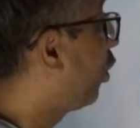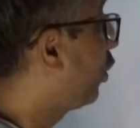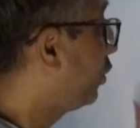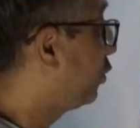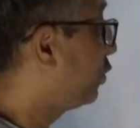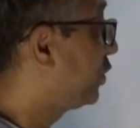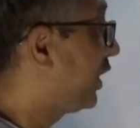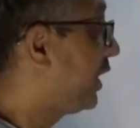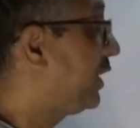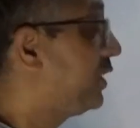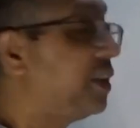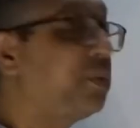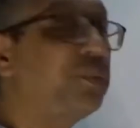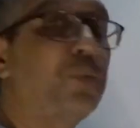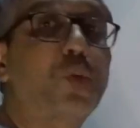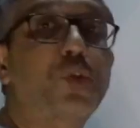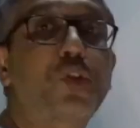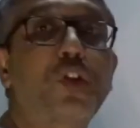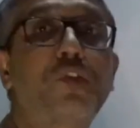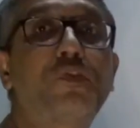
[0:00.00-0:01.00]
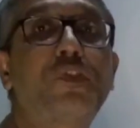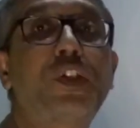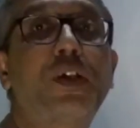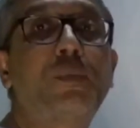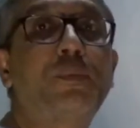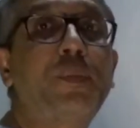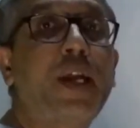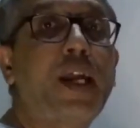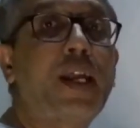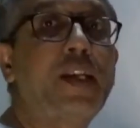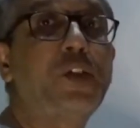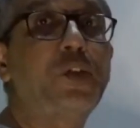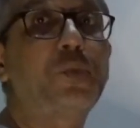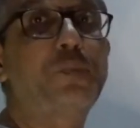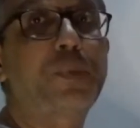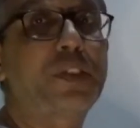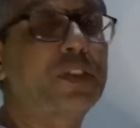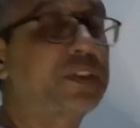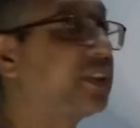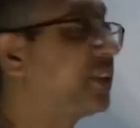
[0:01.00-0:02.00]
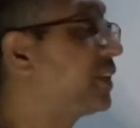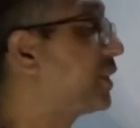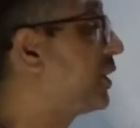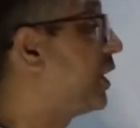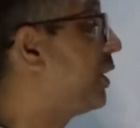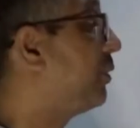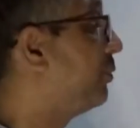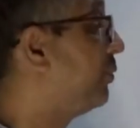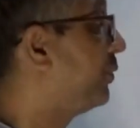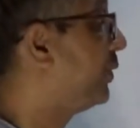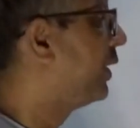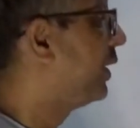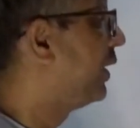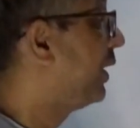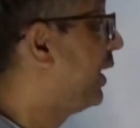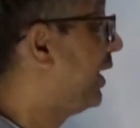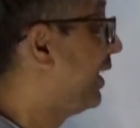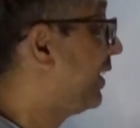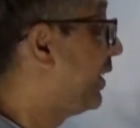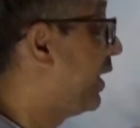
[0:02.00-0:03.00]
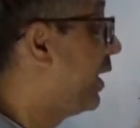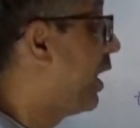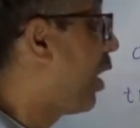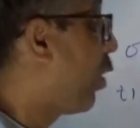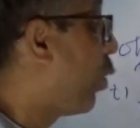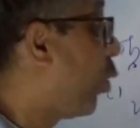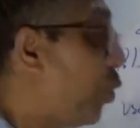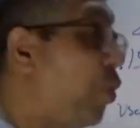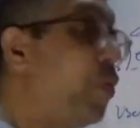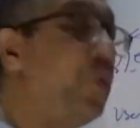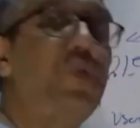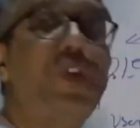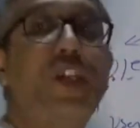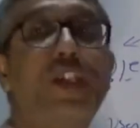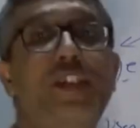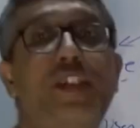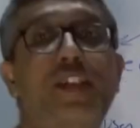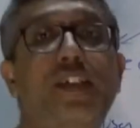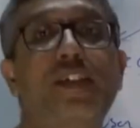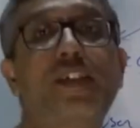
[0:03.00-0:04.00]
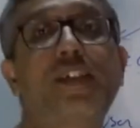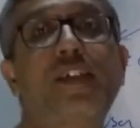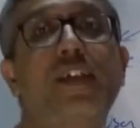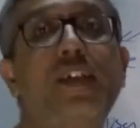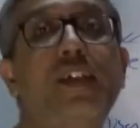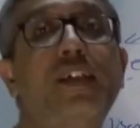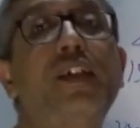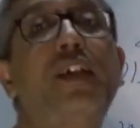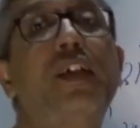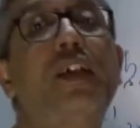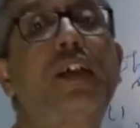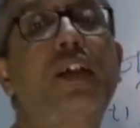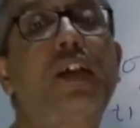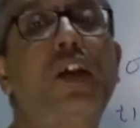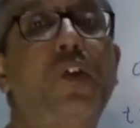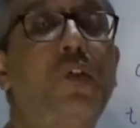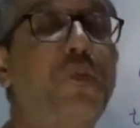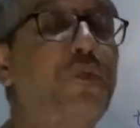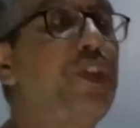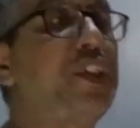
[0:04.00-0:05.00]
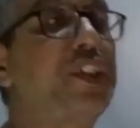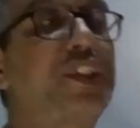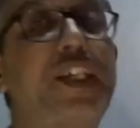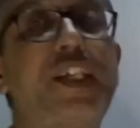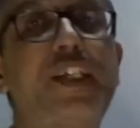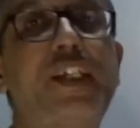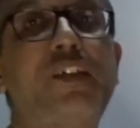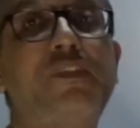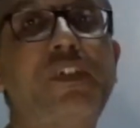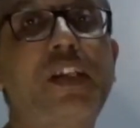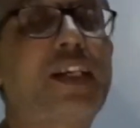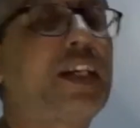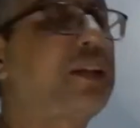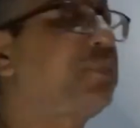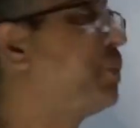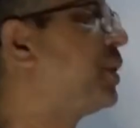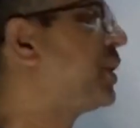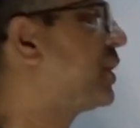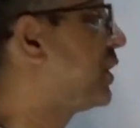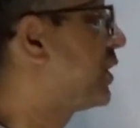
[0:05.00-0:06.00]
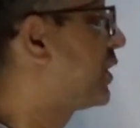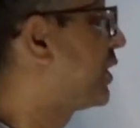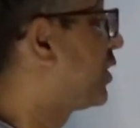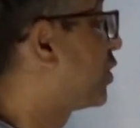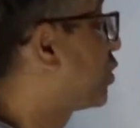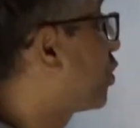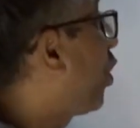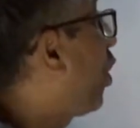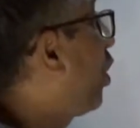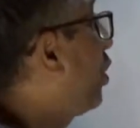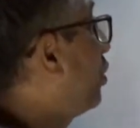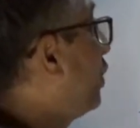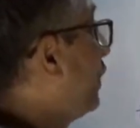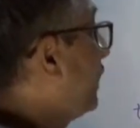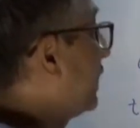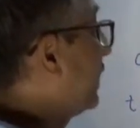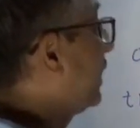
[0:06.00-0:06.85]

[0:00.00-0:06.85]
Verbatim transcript: or you change in both of them and you persist them? Then who wins? Which data will get persisted? So all